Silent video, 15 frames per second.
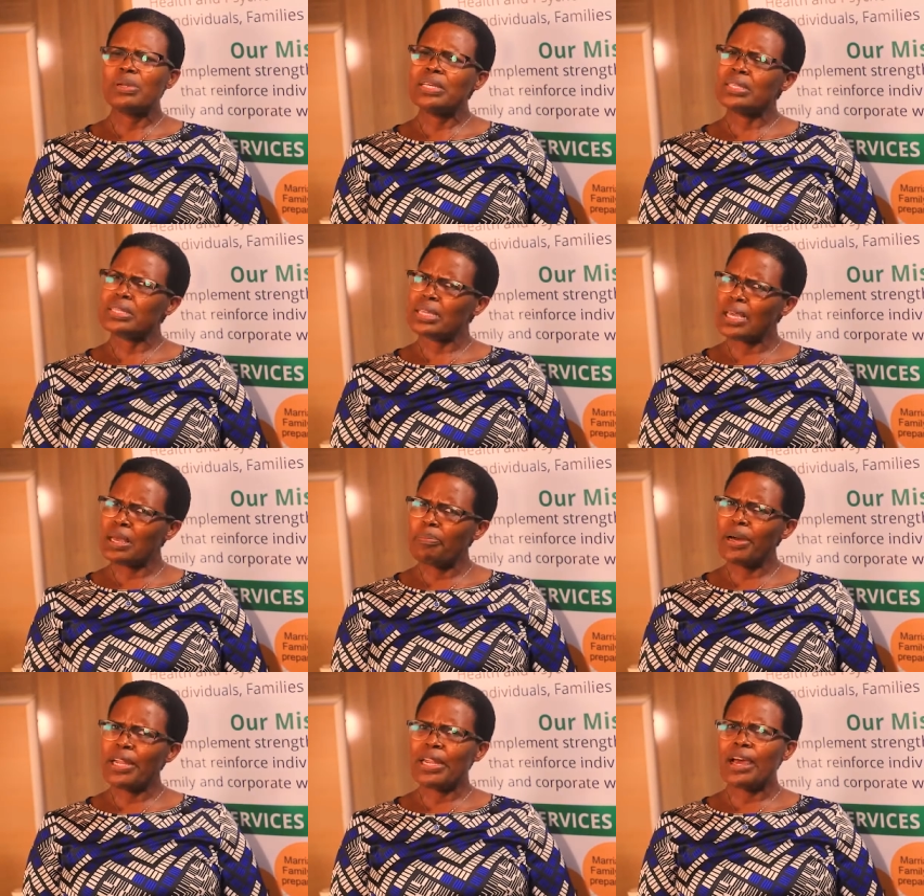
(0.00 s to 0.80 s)
please
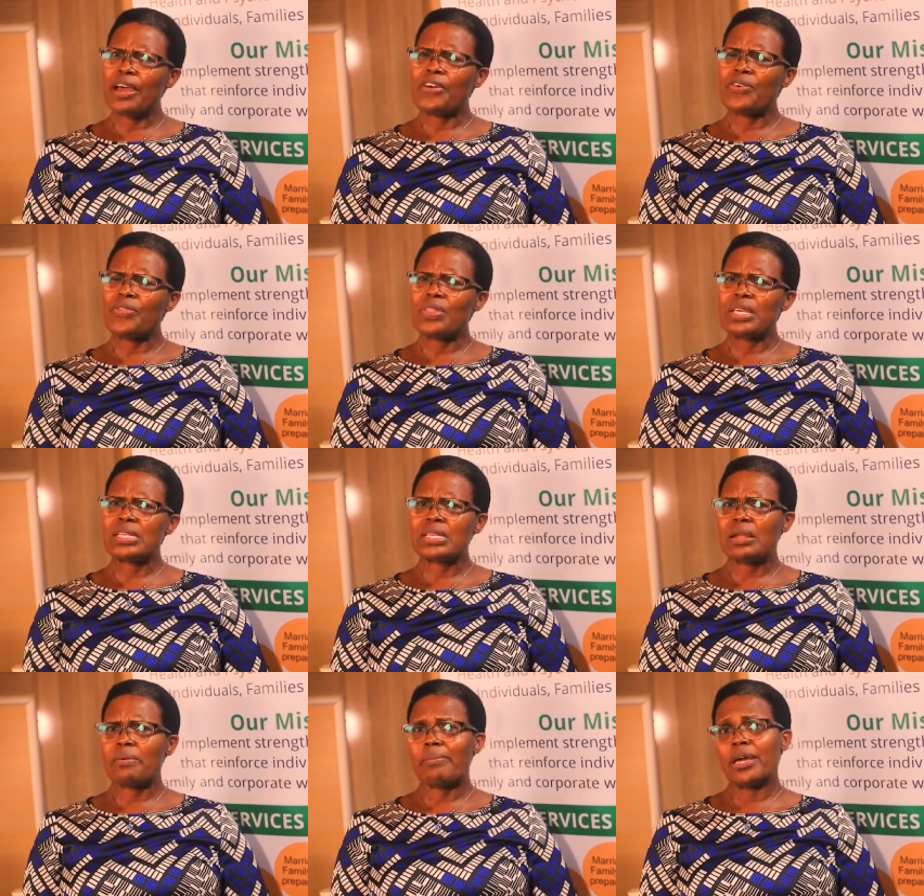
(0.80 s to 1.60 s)
keep an eye on
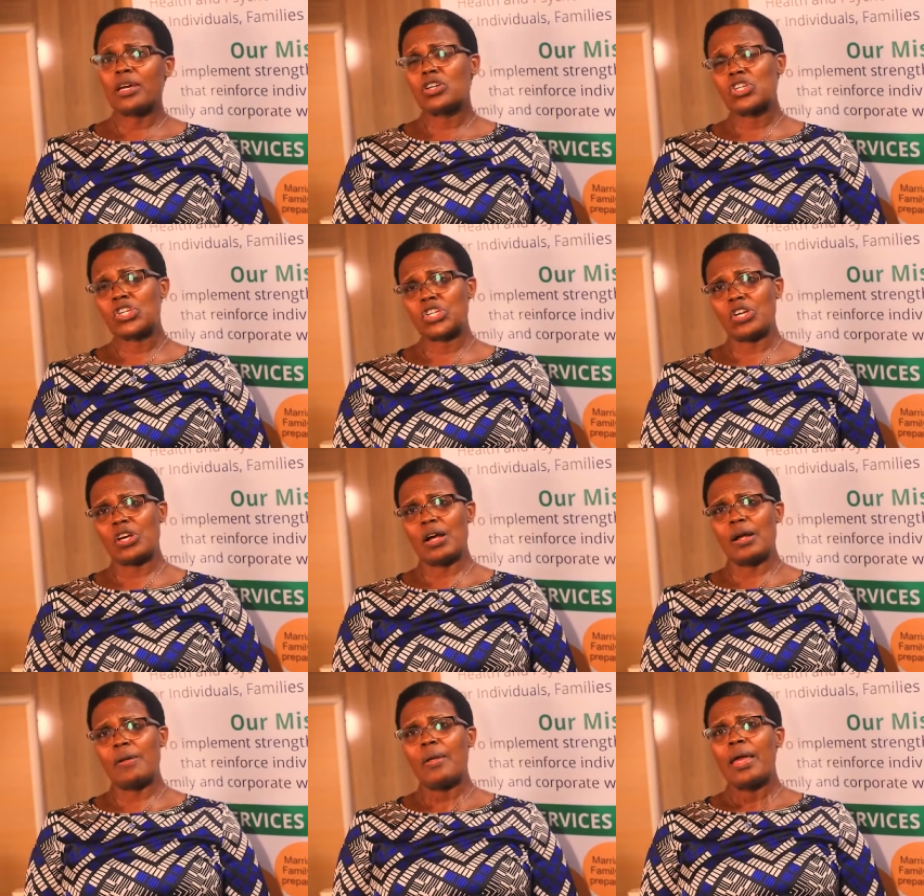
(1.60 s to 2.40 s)
this and make
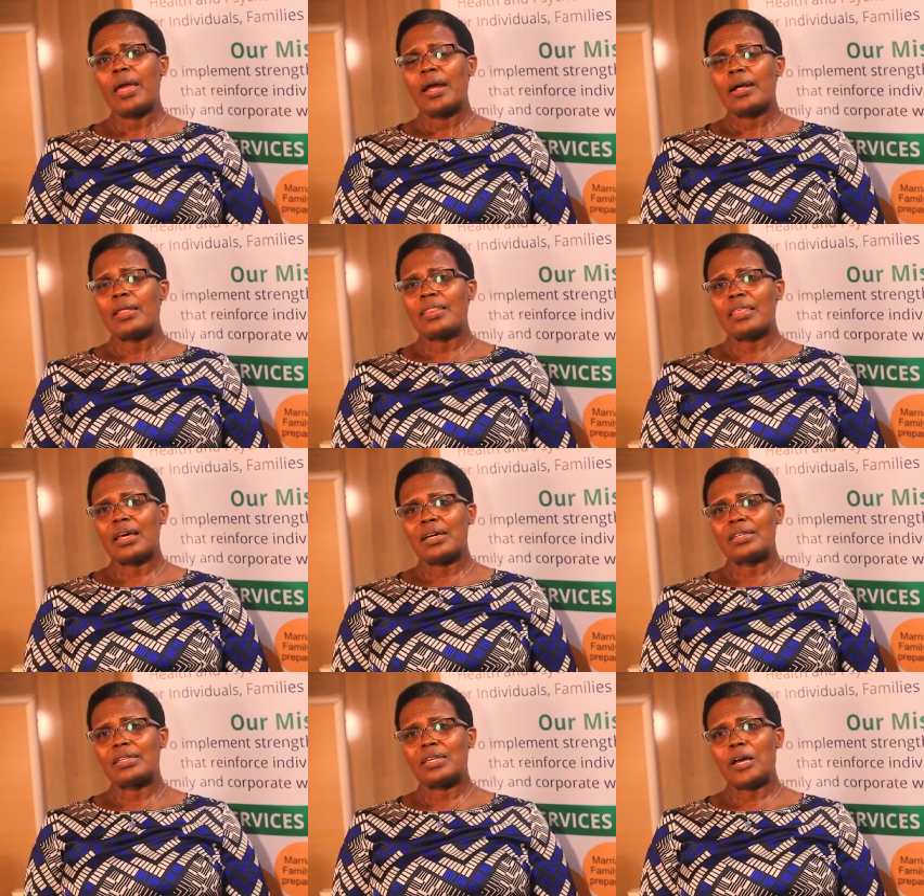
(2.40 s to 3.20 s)
sure
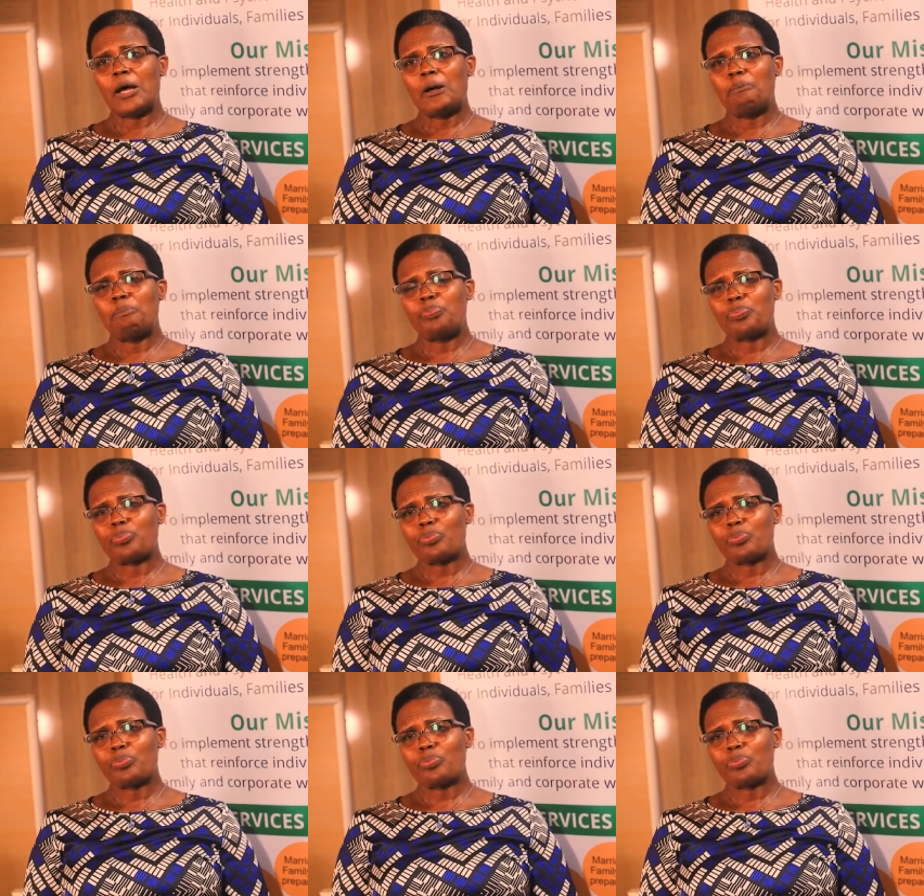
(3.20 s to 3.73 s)
that